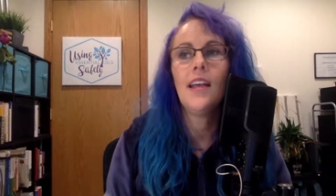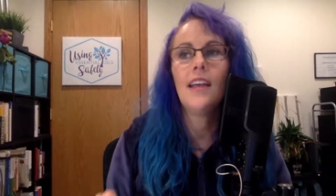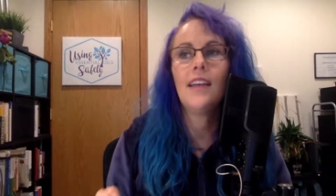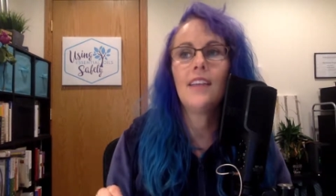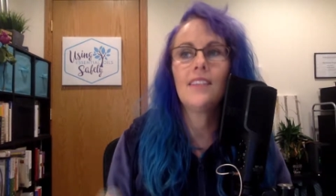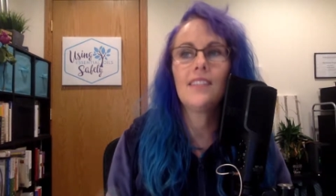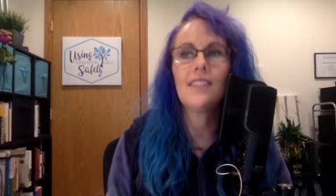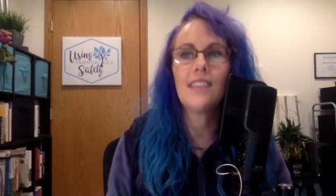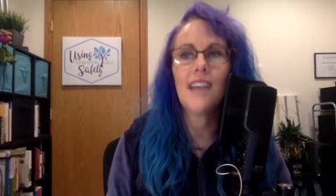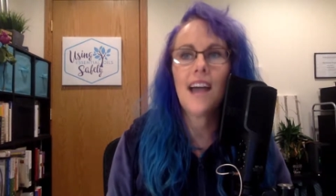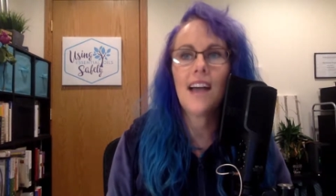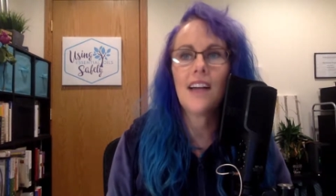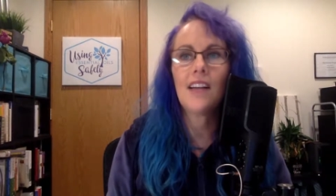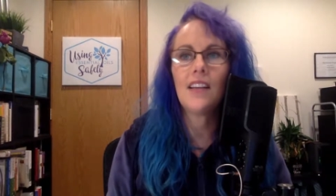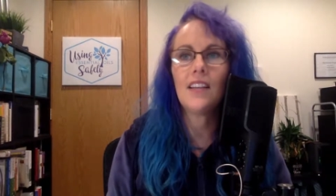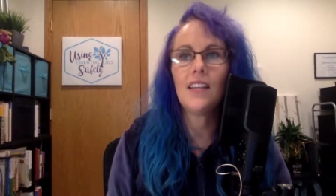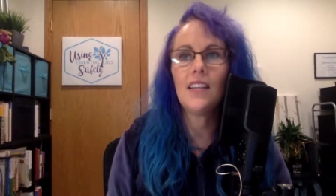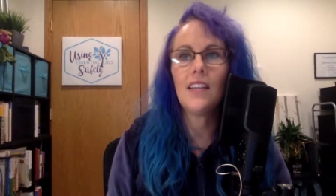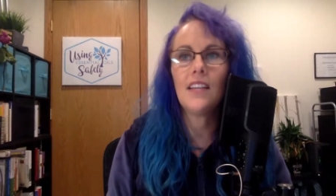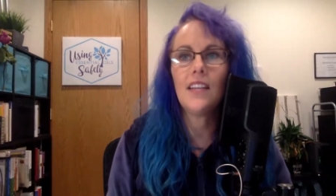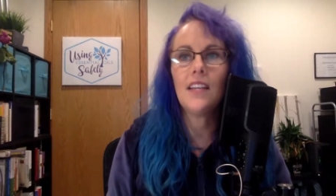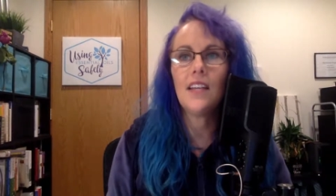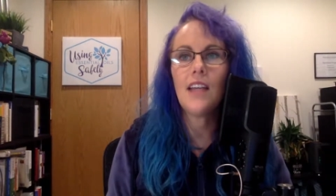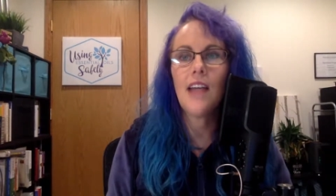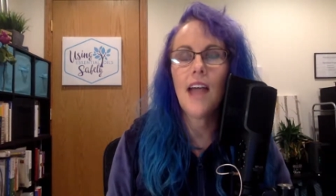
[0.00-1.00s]

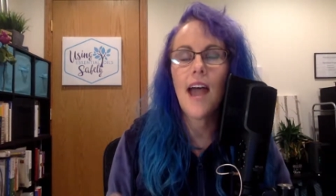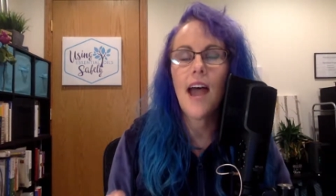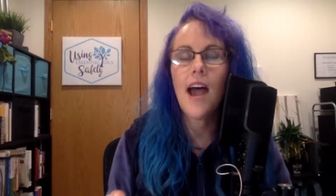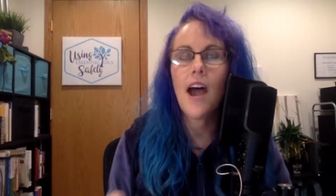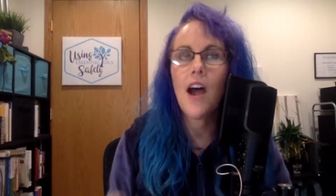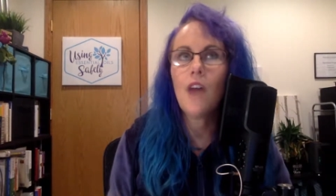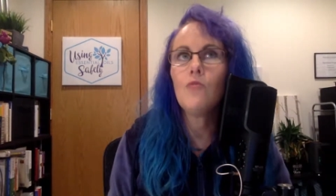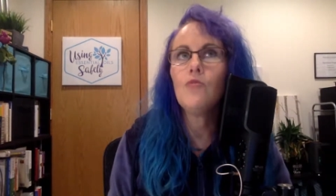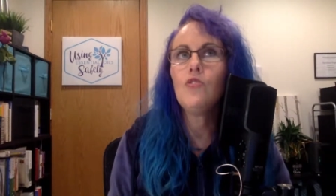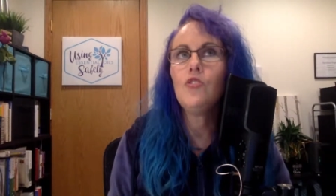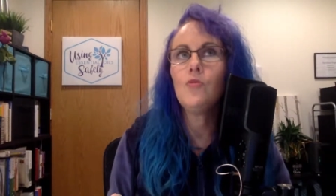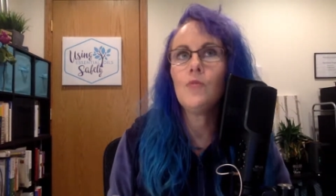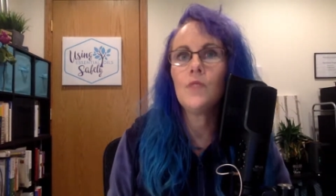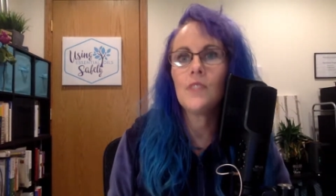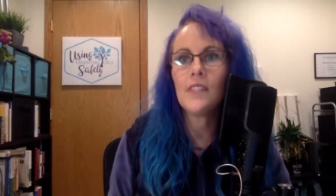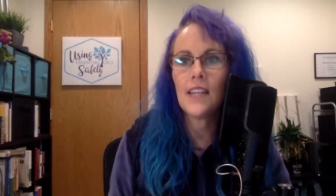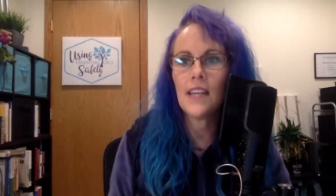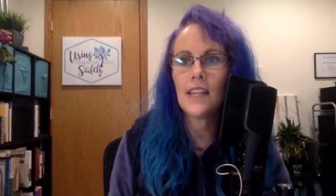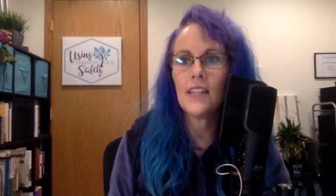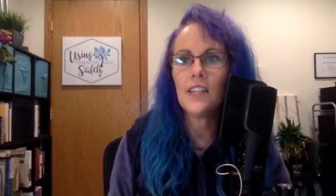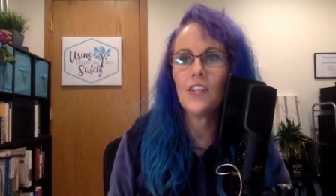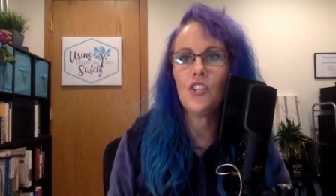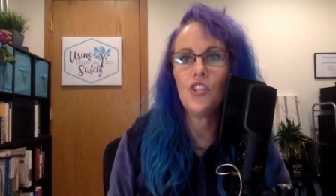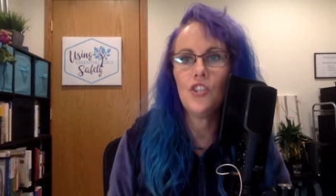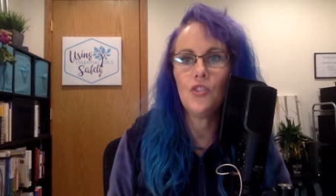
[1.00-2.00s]
exactly how you
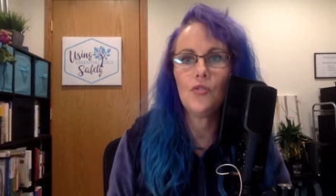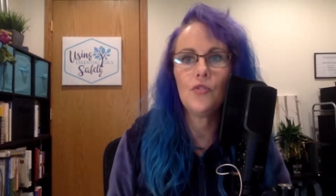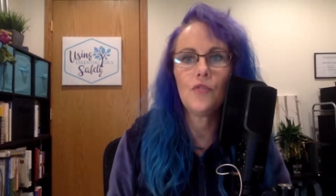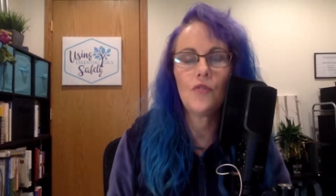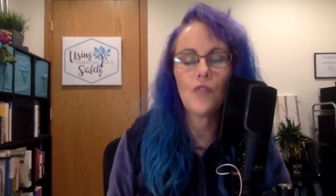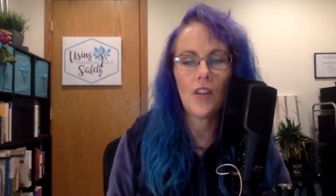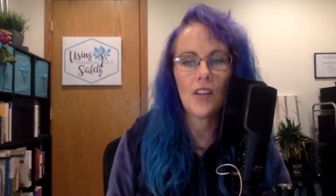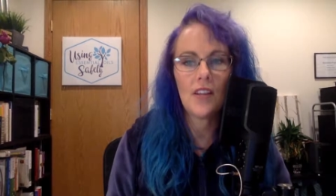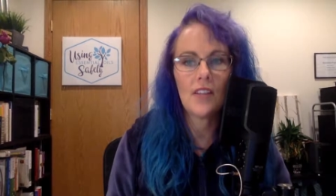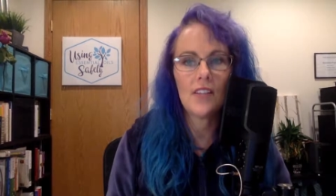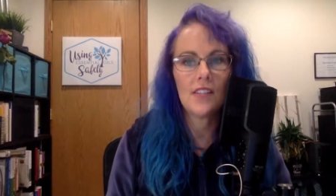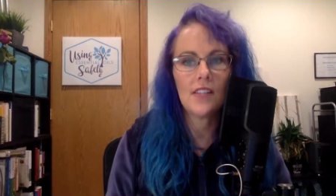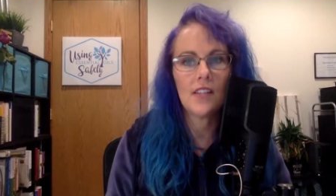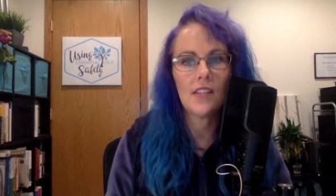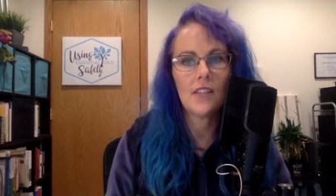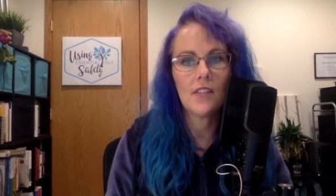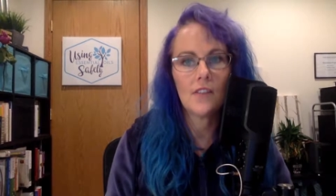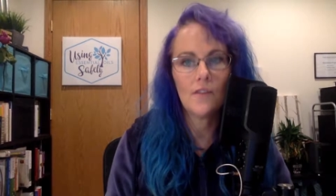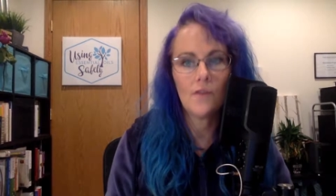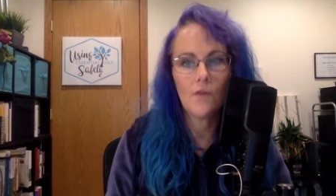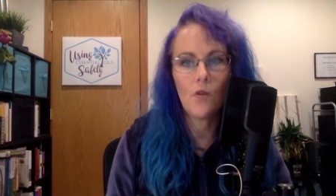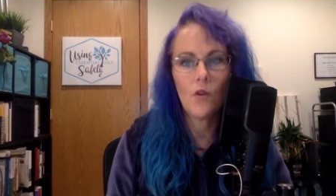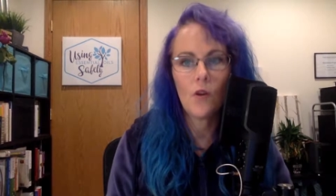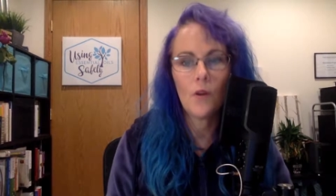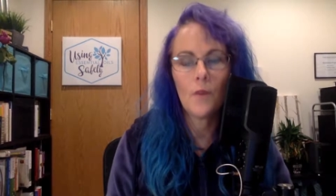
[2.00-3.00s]
intended to use frankincense
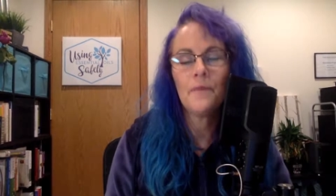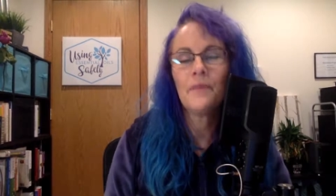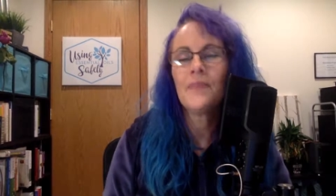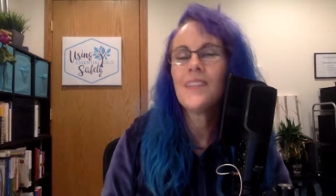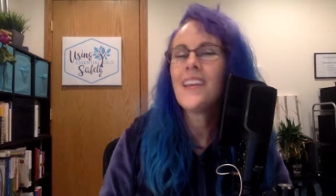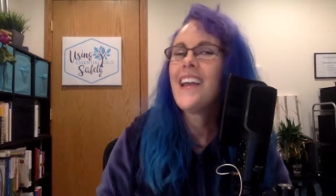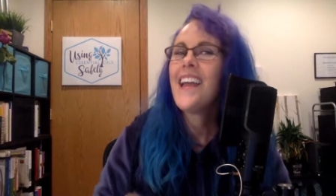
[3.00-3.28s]
for.